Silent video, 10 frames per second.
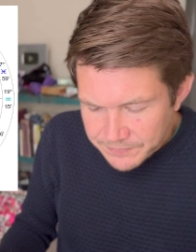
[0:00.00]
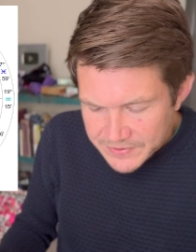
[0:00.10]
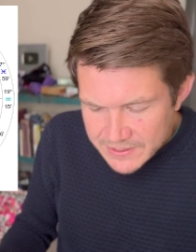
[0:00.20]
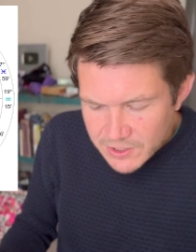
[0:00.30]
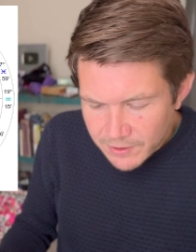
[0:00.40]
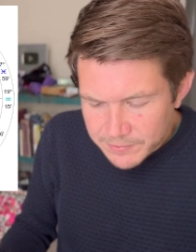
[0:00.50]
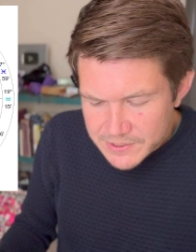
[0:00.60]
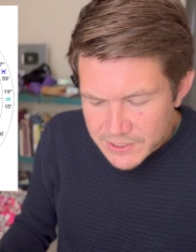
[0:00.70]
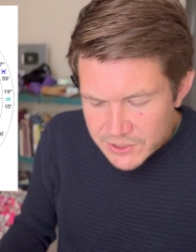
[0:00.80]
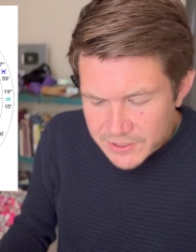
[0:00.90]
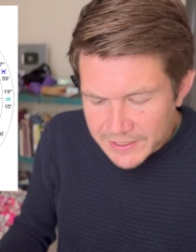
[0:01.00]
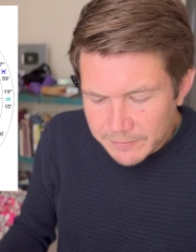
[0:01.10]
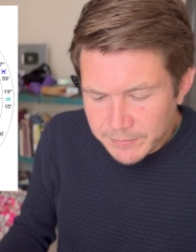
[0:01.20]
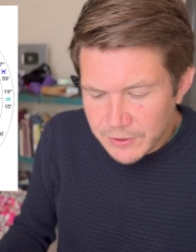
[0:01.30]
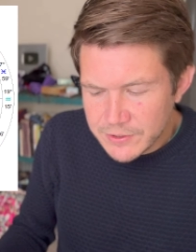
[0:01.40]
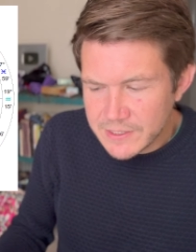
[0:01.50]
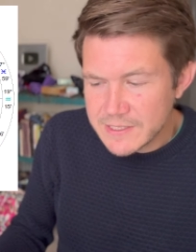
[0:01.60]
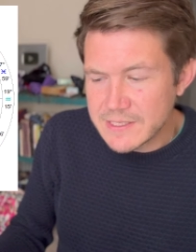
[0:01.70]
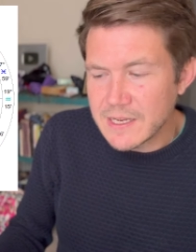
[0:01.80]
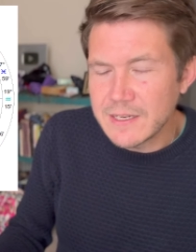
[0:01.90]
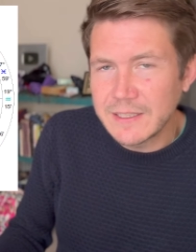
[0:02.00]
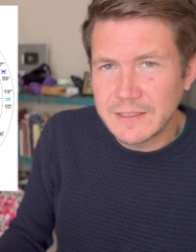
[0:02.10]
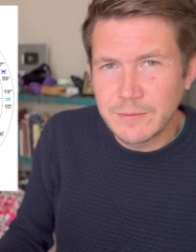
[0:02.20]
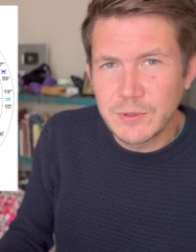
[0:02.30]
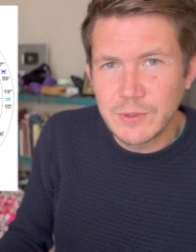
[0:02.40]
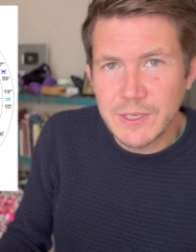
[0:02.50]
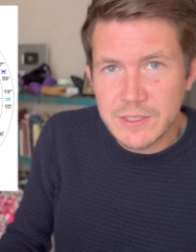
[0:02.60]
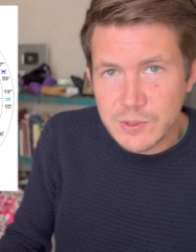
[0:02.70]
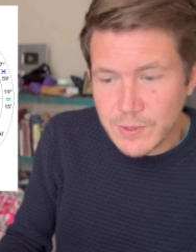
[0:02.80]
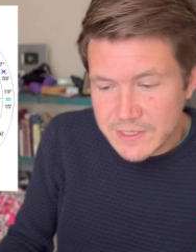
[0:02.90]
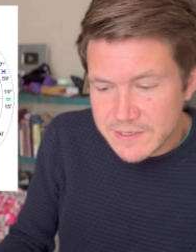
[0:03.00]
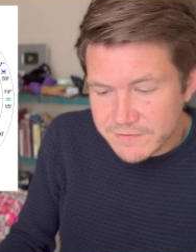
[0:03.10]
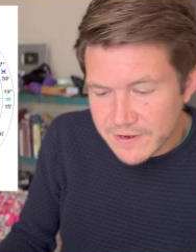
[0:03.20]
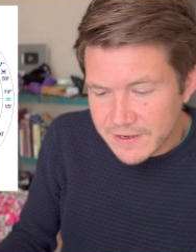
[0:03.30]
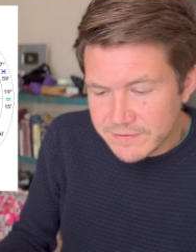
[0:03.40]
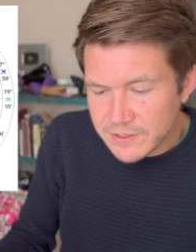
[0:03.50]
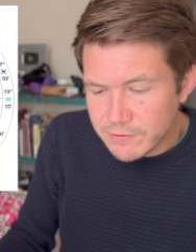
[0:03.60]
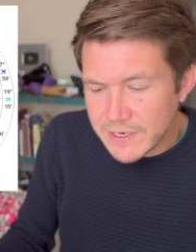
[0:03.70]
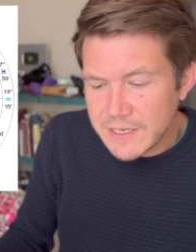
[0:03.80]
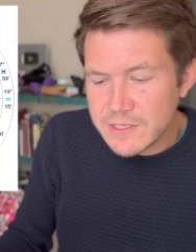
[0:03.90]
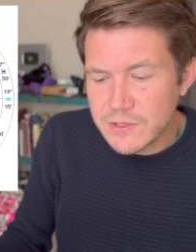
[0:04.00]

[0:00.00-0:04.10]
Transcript: this opposition then, both the sun and the moon are 25 degrees,